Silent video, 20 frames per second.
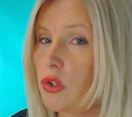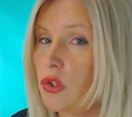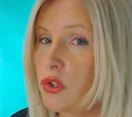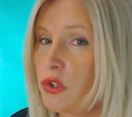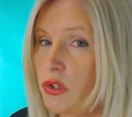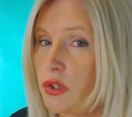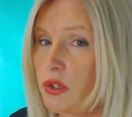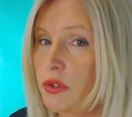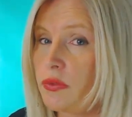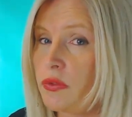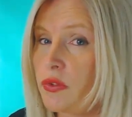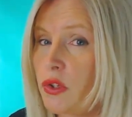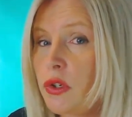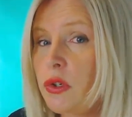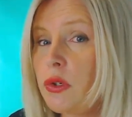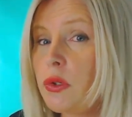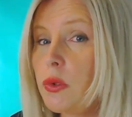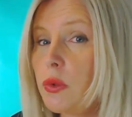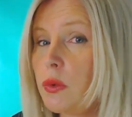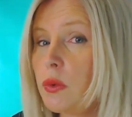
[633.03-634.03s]
if
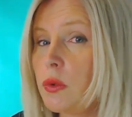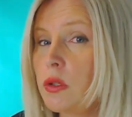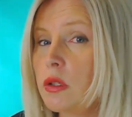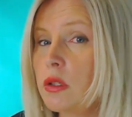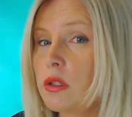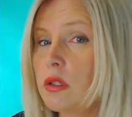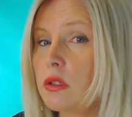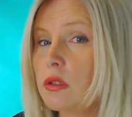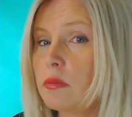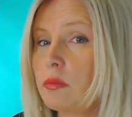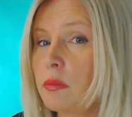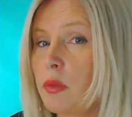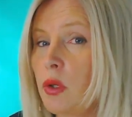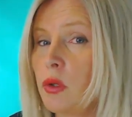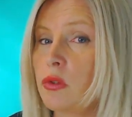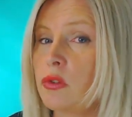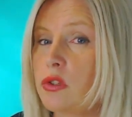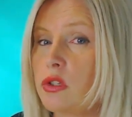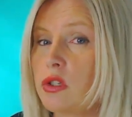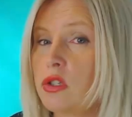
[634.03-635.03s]
you
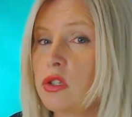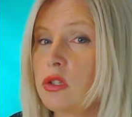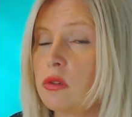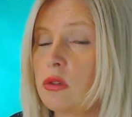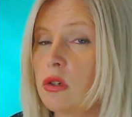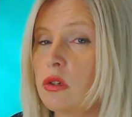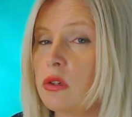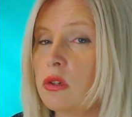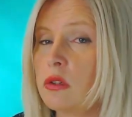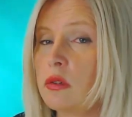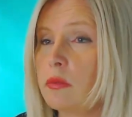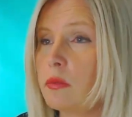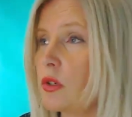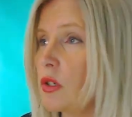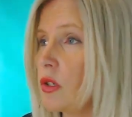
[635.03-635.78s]
ponder too long,